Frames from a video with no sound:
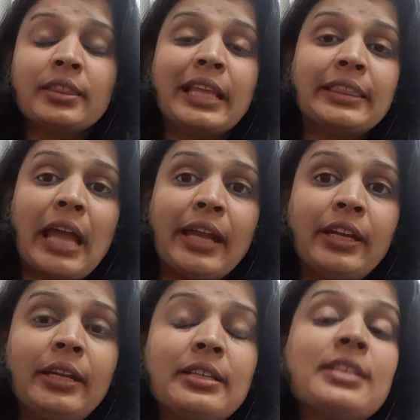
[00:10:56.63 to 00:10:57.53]

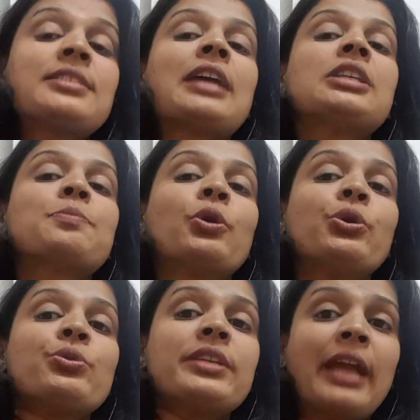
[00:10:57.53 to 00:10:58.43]
it starts
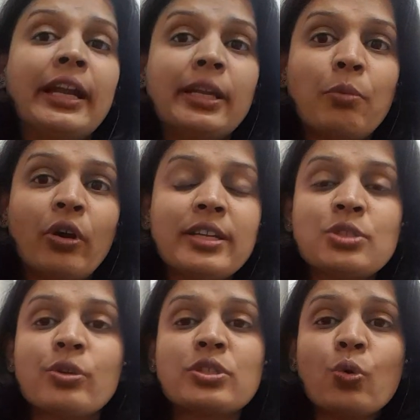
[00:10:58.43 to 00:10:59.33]
producing antibodies to its